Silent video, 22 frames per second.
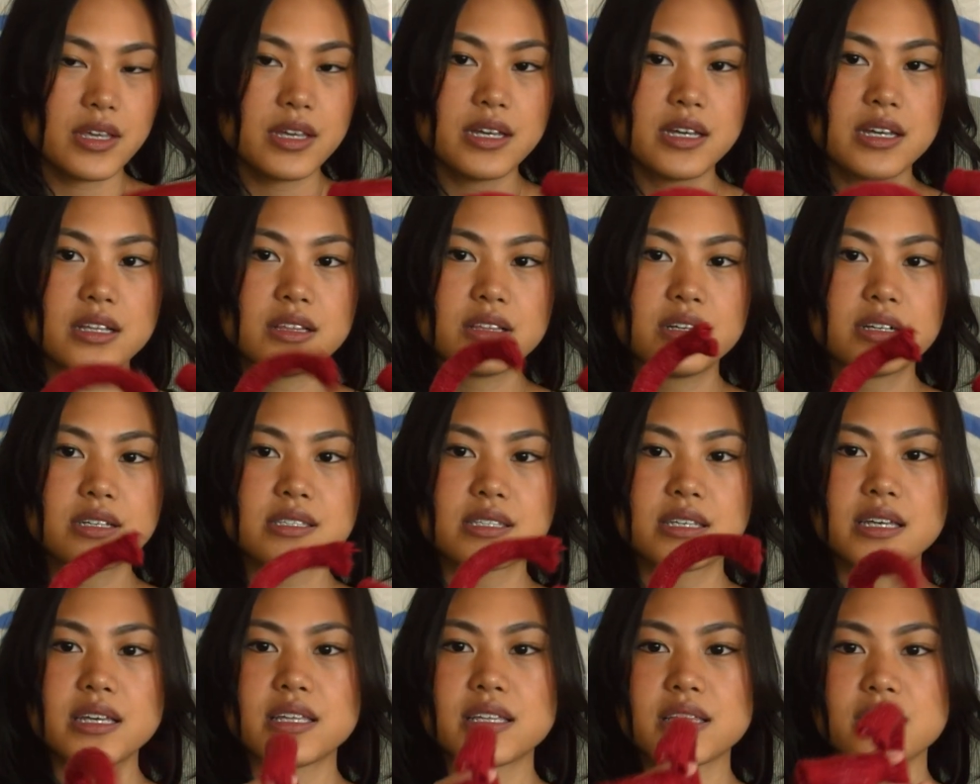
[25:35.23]
it looks
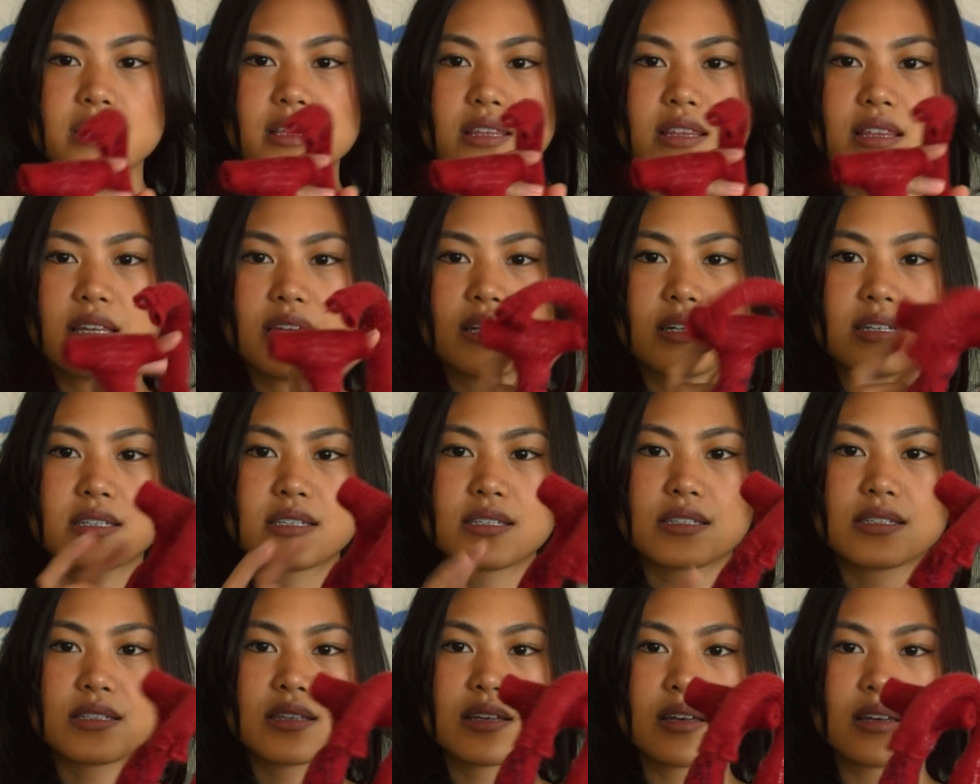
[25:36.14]
like
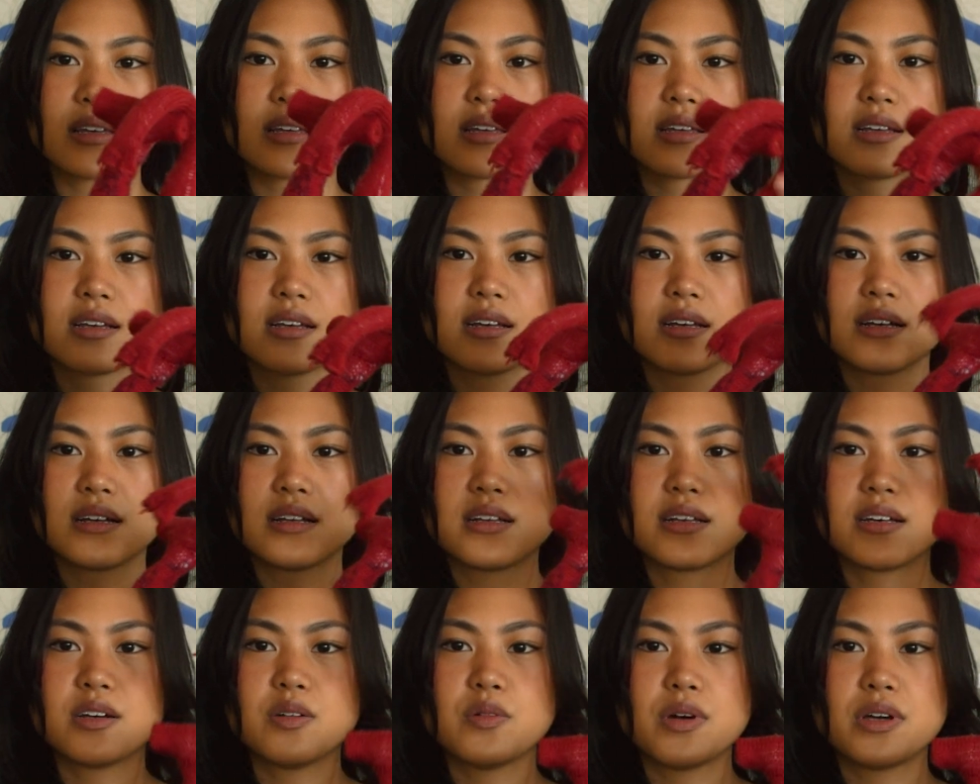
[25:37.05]
this
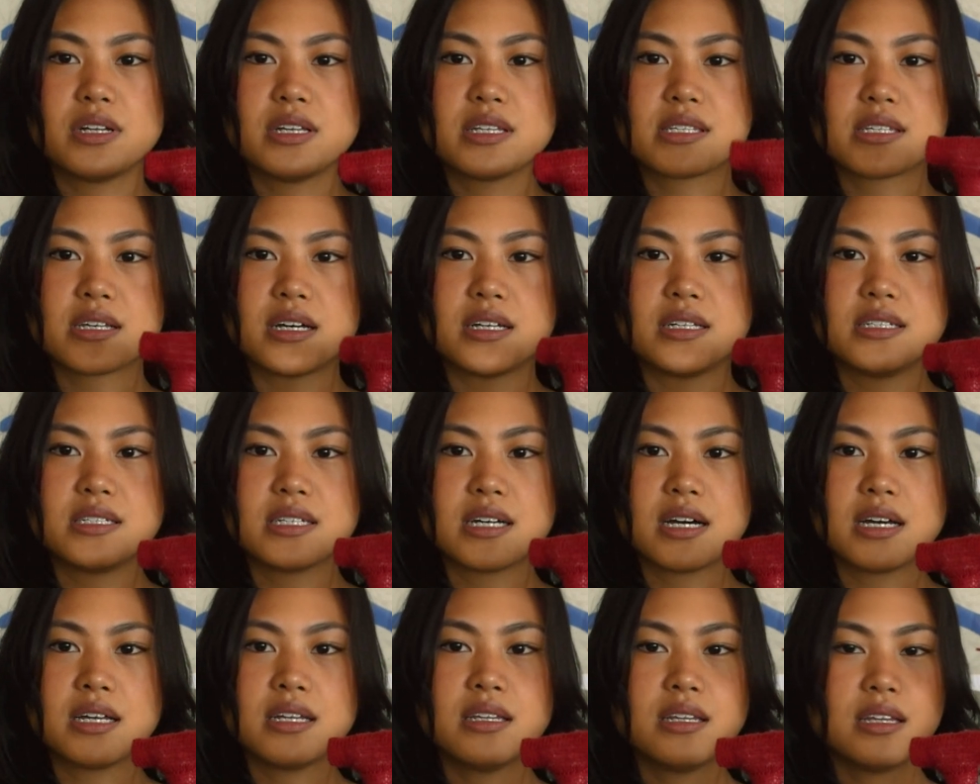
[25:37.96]
when it's
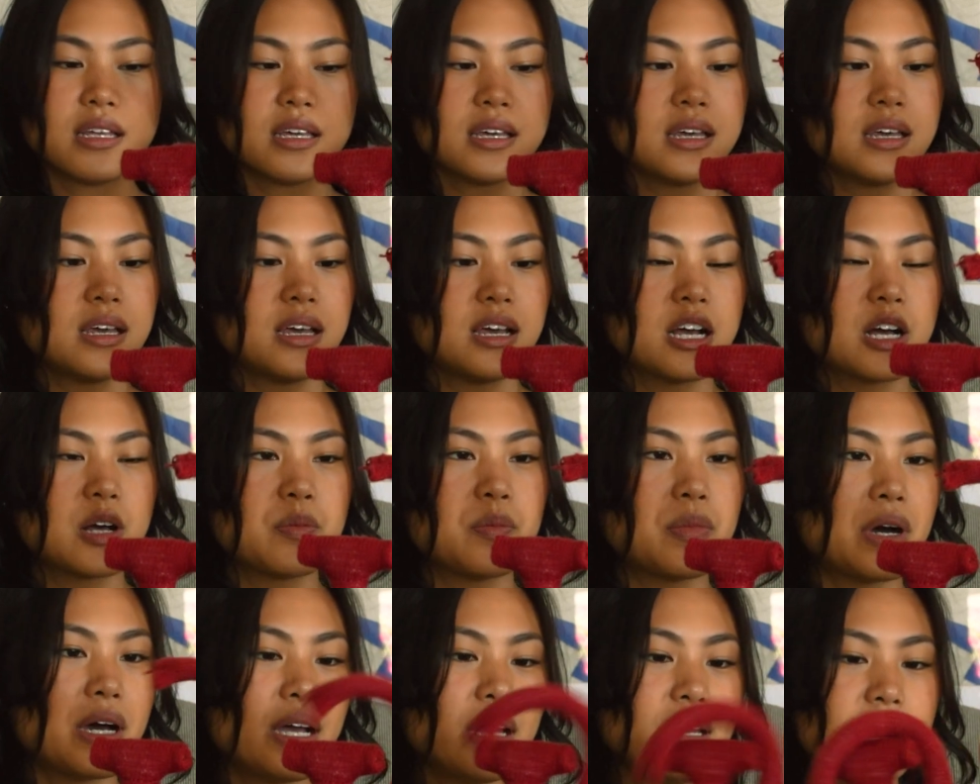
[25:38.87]
undone.
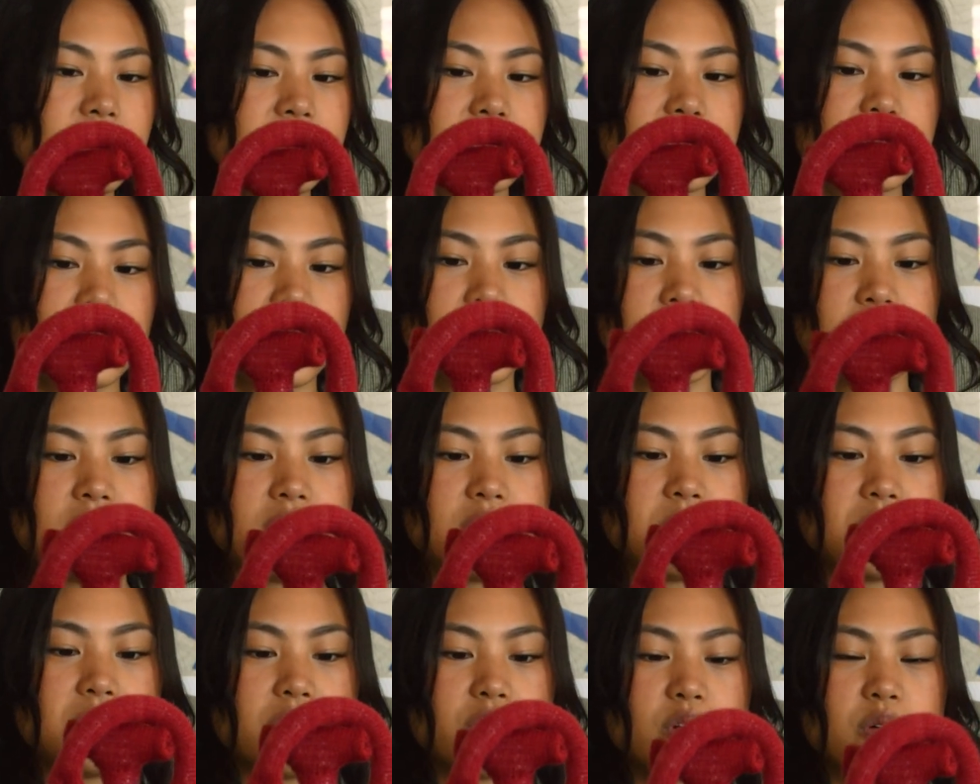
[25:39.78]
Mine is knotted
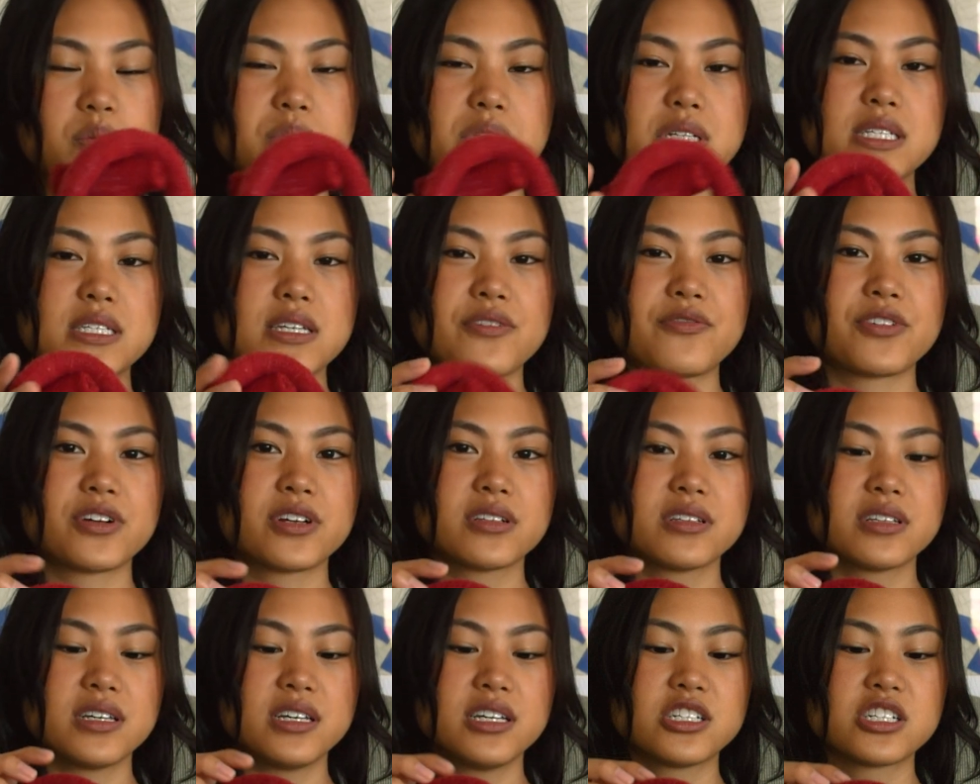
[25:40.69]
a little bit
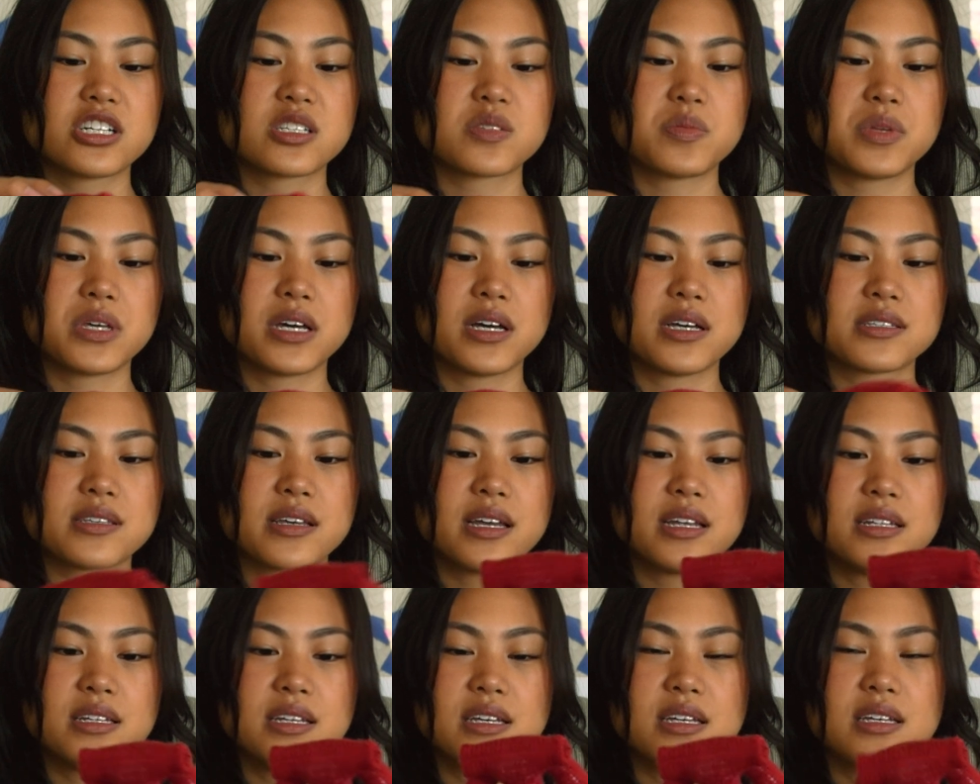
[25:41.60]
differently just because
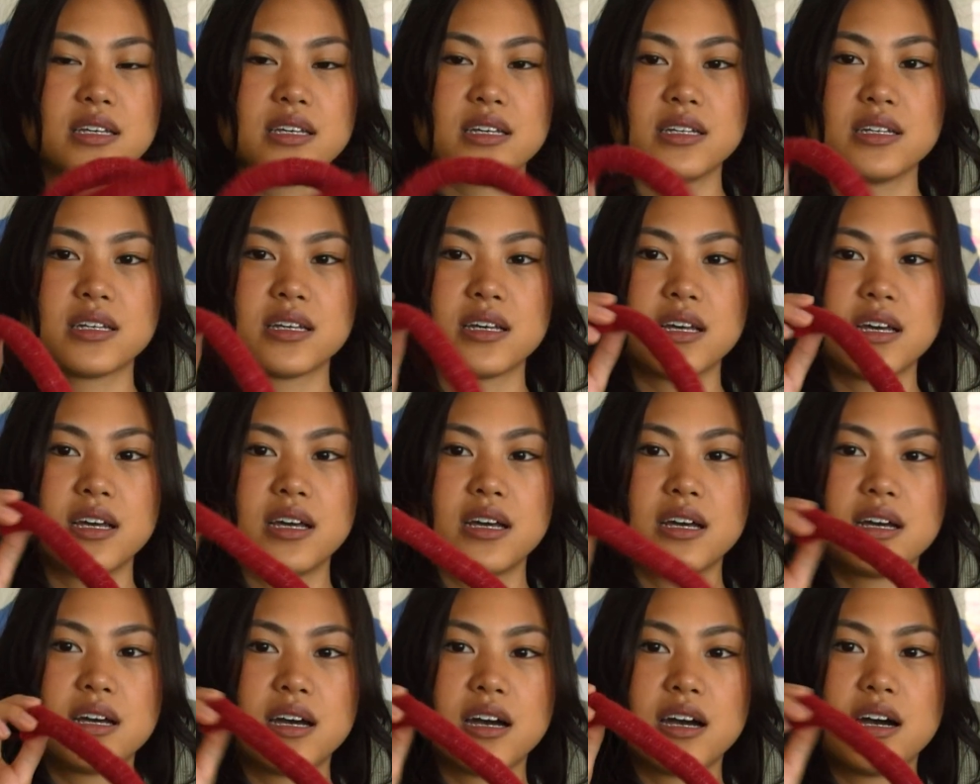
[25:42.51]
I knitted
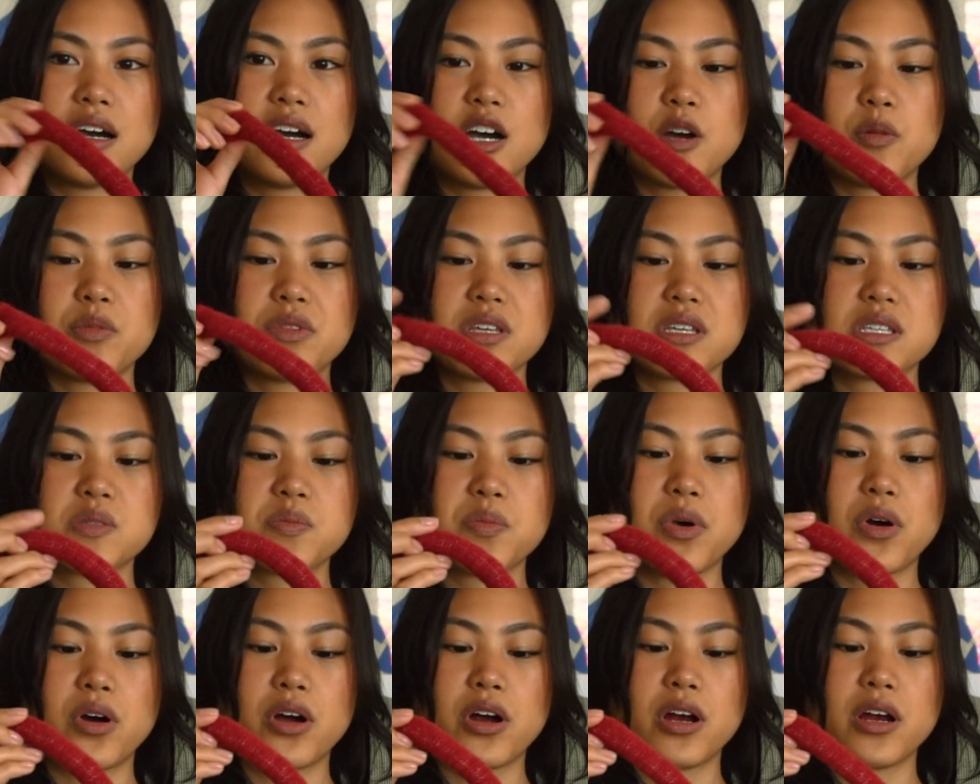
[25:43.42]
this
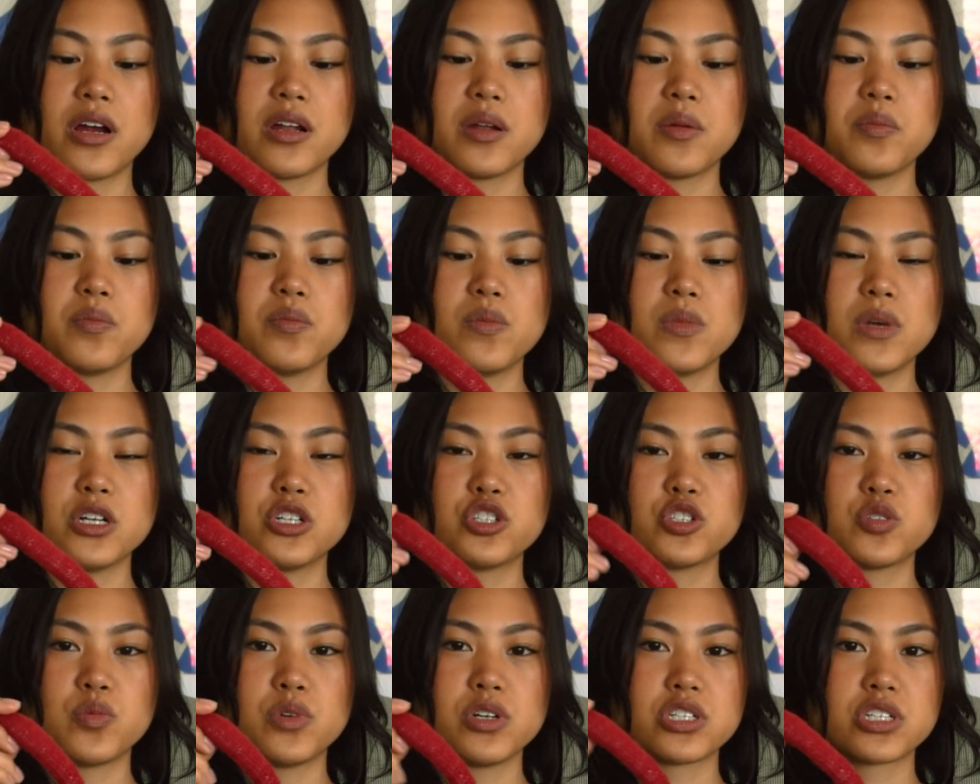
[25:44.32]
part
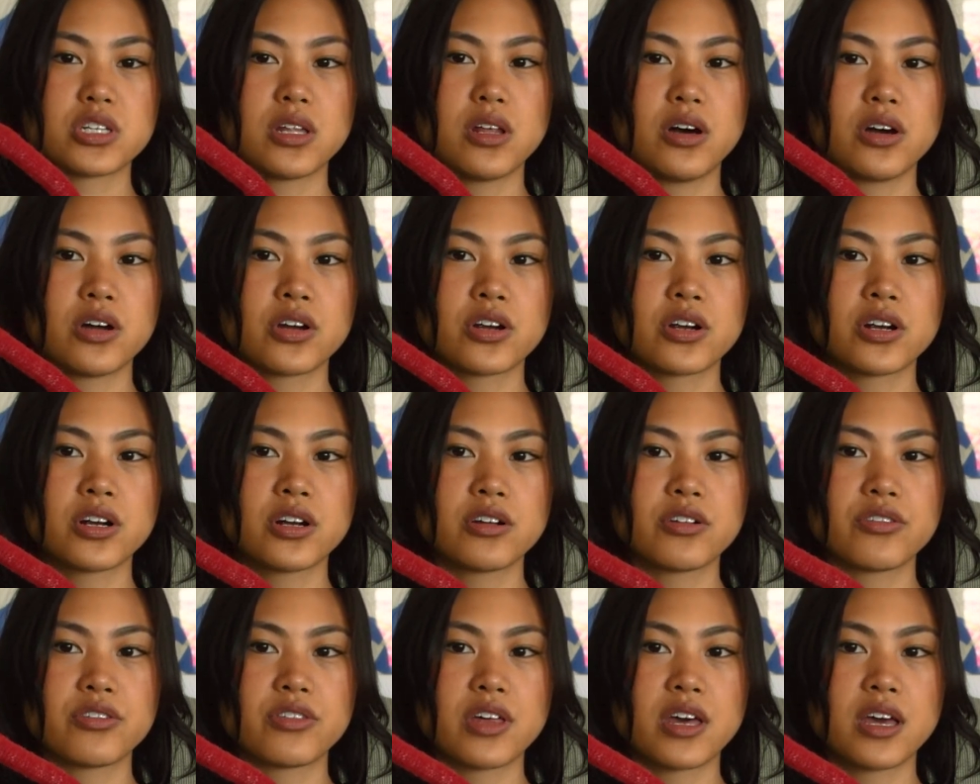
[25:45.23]
much longer
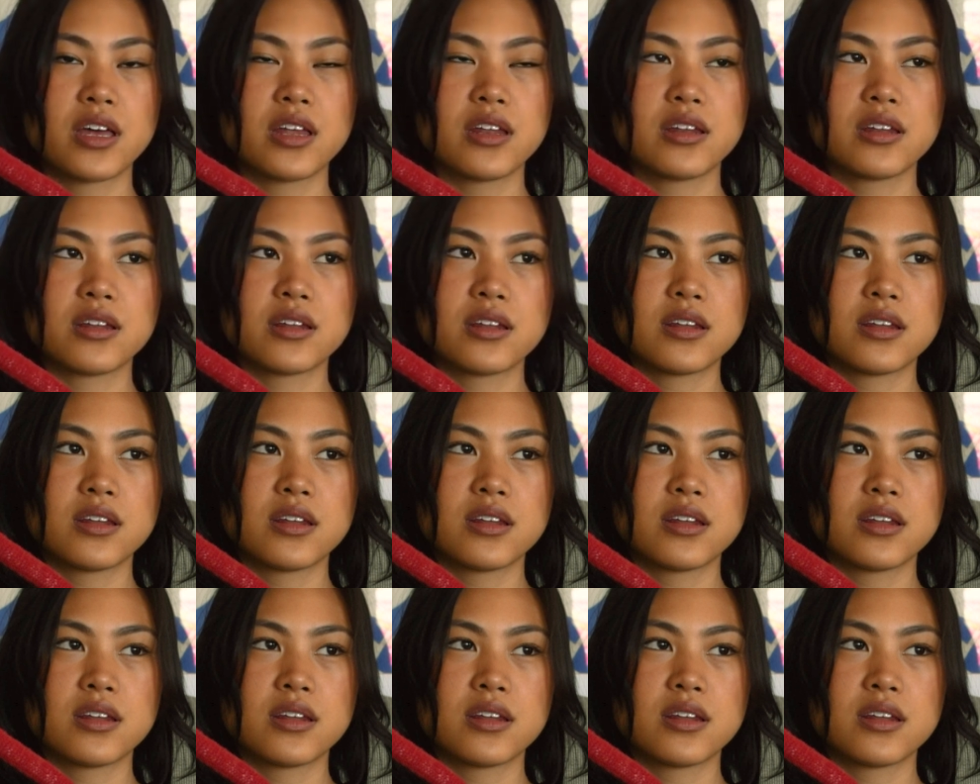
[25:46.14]
than